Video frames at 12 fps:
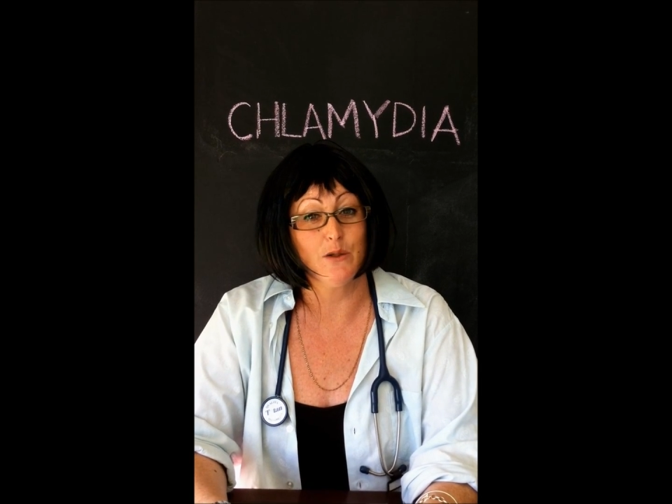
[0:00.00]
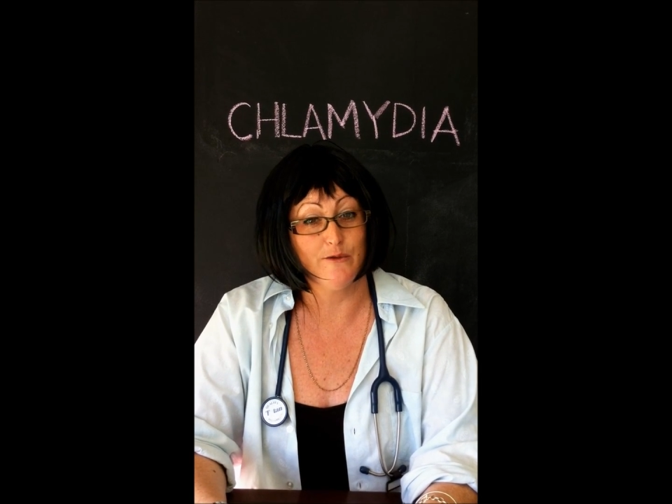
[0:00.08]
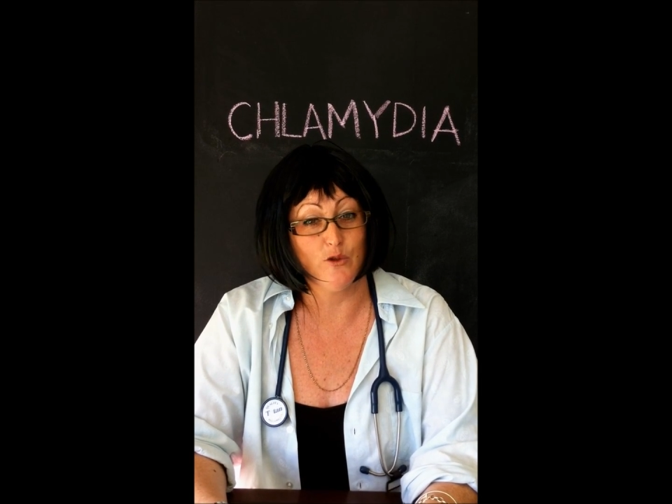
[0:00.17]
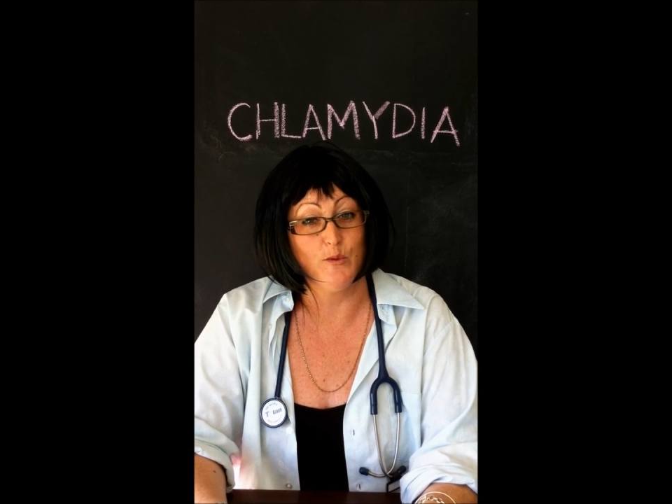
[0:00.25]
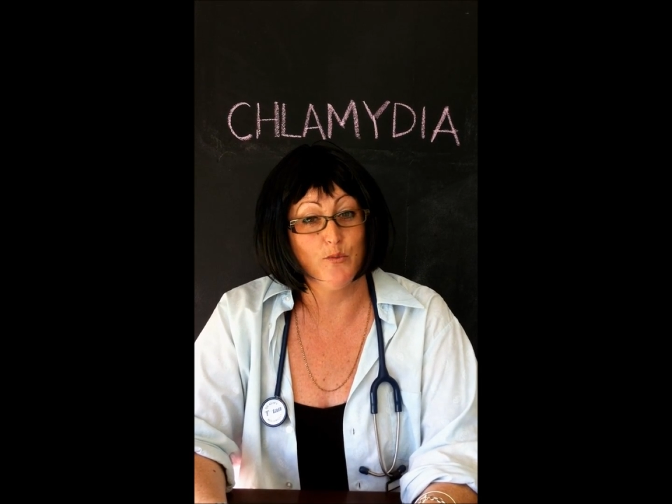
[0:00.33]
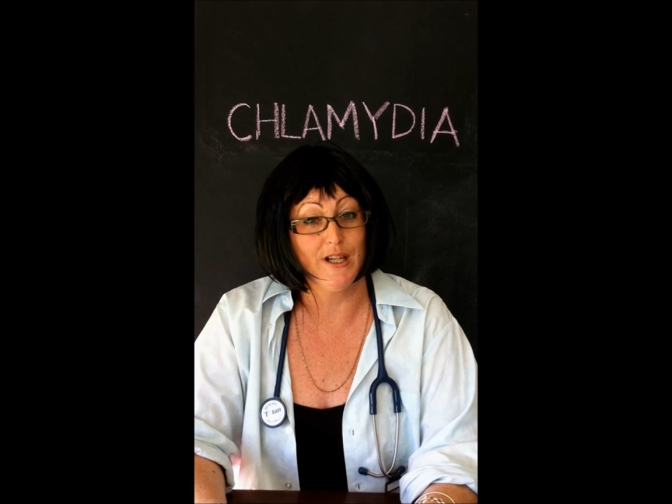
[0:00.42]
to
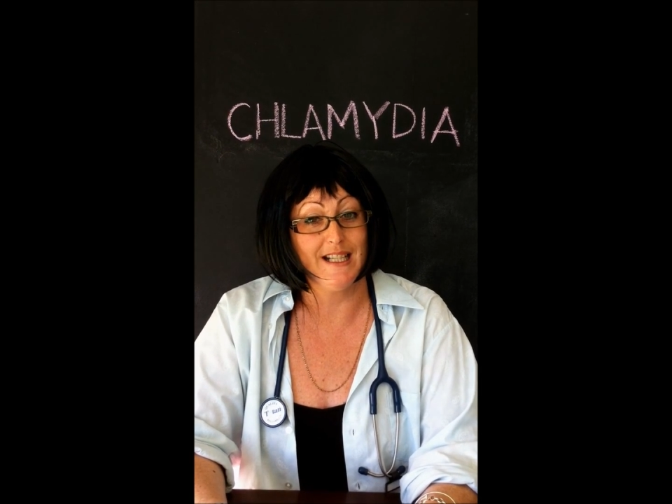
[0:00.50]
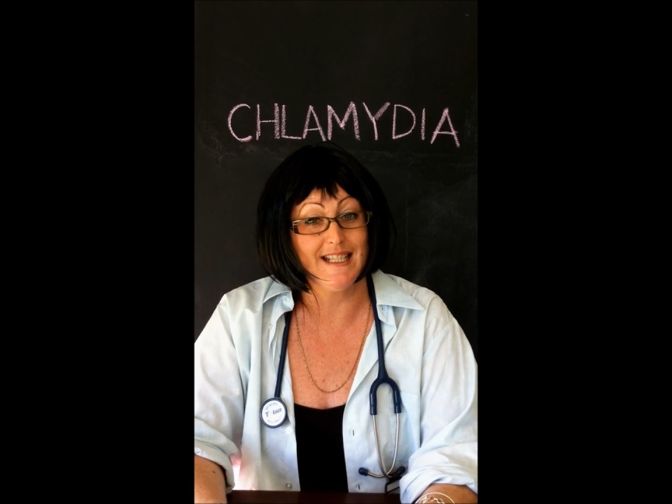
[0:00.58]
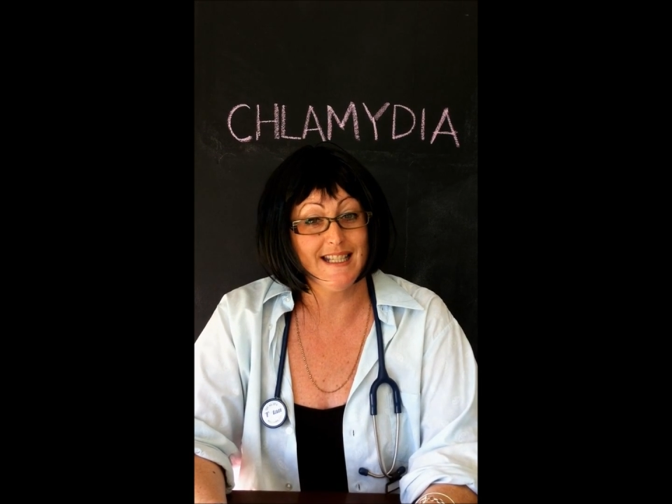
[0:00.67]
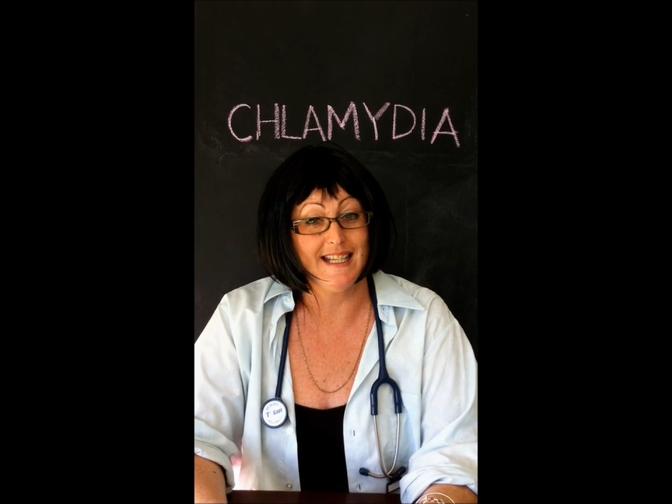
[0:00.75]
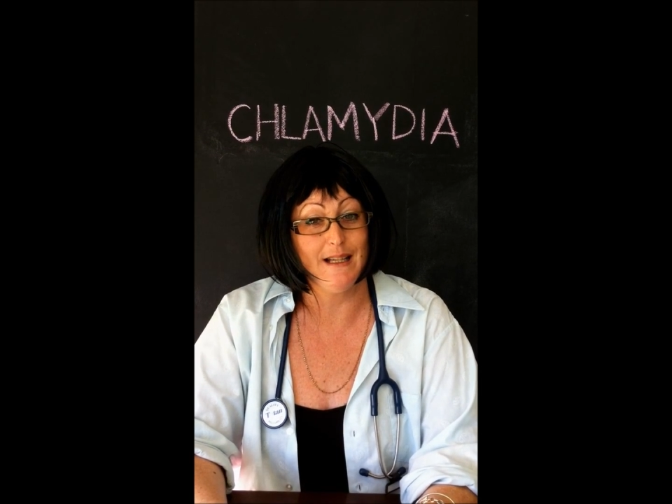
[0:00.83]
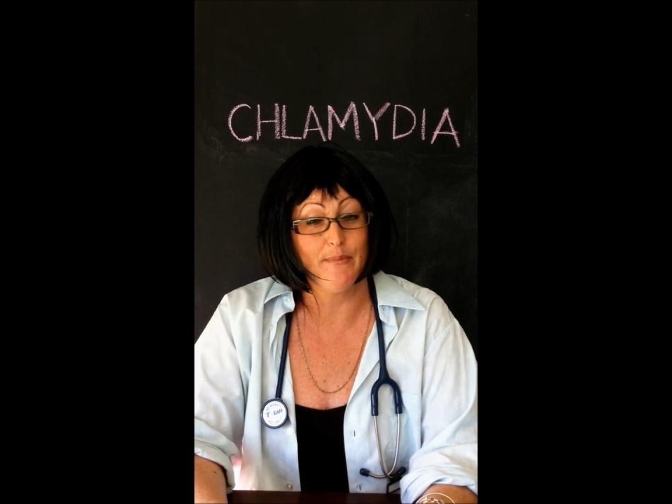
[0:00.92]
avoid
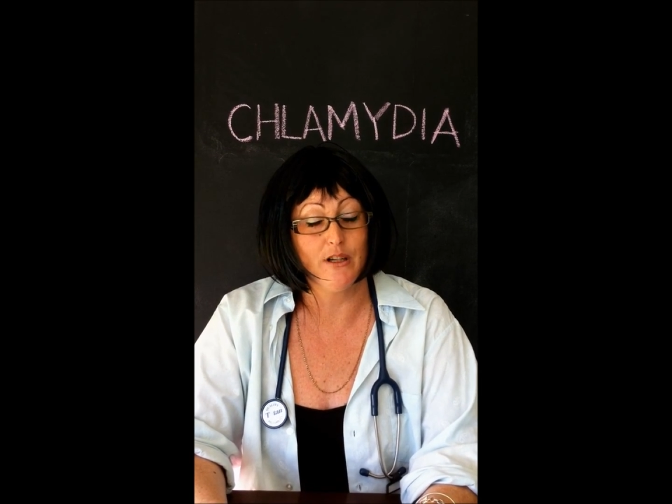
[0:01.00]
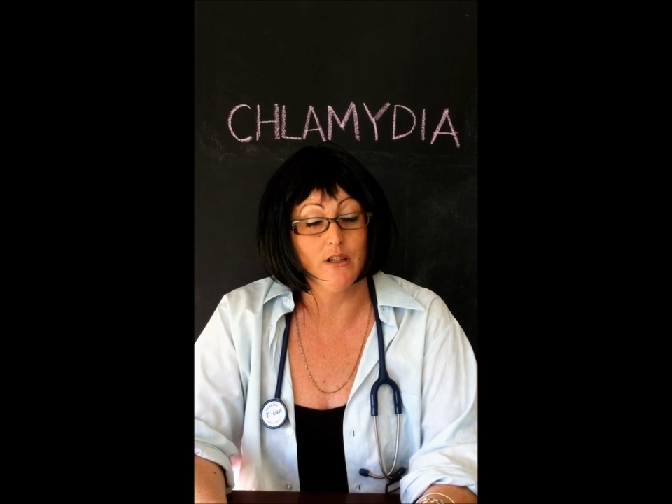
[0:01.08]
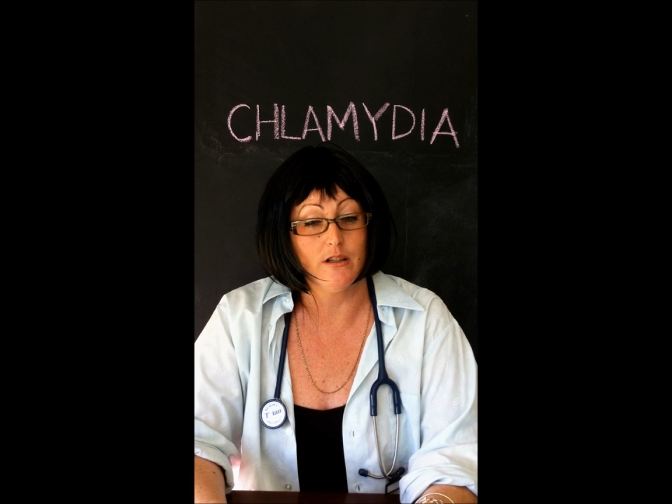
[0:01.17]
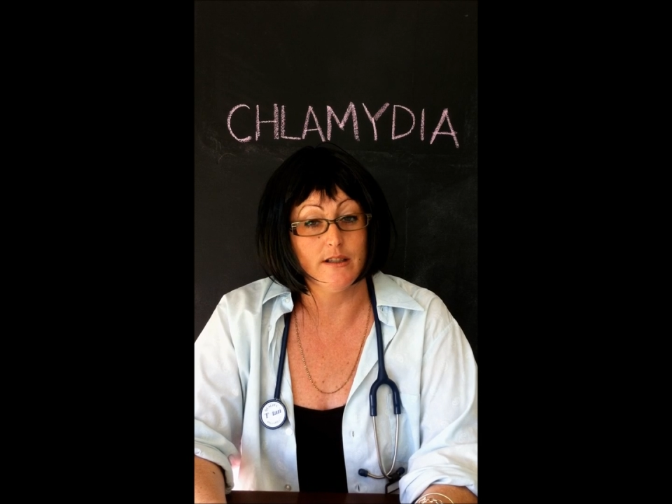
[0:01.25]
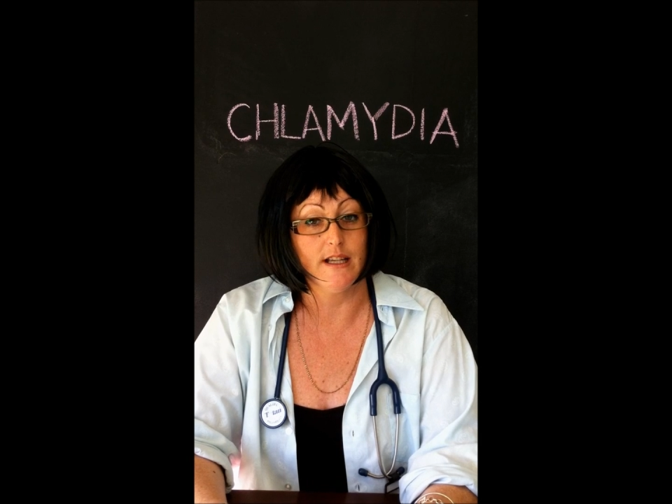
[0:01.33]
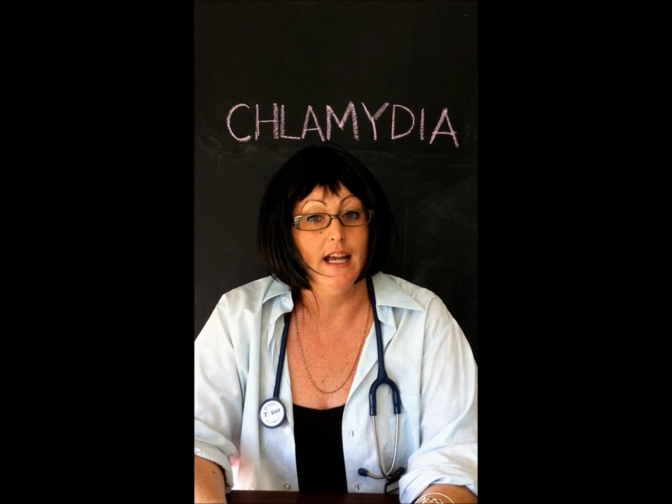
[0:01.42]
pregnancy,
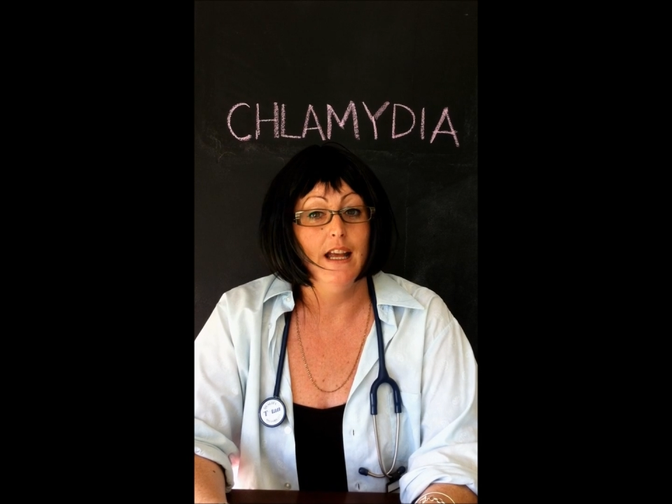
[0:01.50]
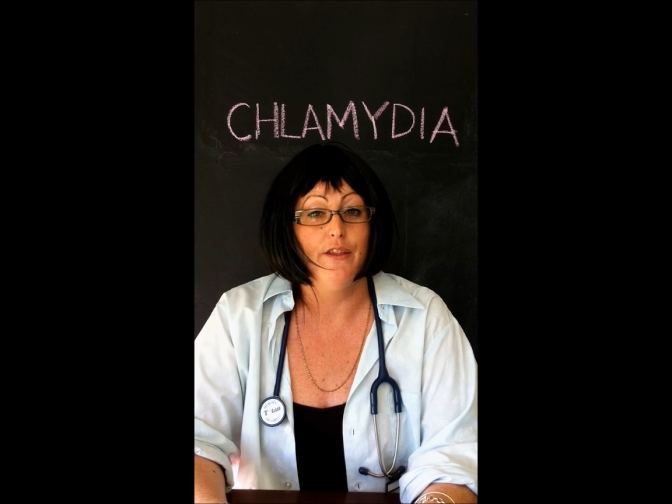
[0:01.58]
because